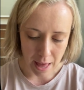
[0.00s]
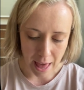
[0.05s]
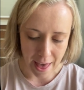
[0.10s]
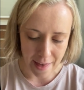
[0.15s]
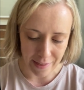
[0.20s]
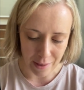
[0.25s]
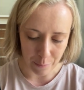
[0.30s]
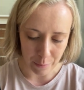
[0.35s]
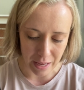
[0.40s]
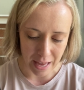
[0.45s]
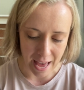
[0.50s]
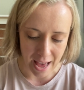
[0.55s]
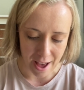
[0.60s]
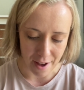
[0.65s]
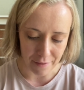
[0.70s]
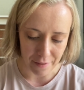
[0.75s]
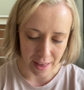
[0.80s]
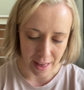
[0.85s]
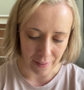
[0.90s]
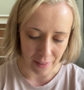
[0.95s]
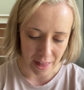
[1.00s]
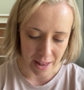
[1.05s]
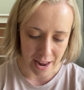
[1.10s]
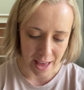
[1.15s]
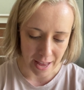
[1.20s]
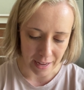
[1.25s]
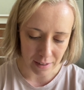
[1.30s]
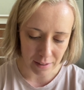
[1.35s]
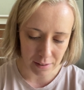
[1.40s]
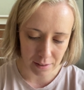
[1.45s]
and then we have ln
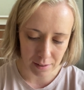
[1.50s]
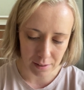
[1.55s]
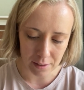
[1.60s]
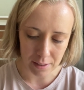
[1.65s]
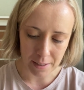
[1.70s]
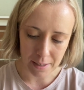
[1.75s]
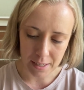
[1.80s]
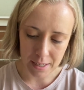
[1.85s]
x.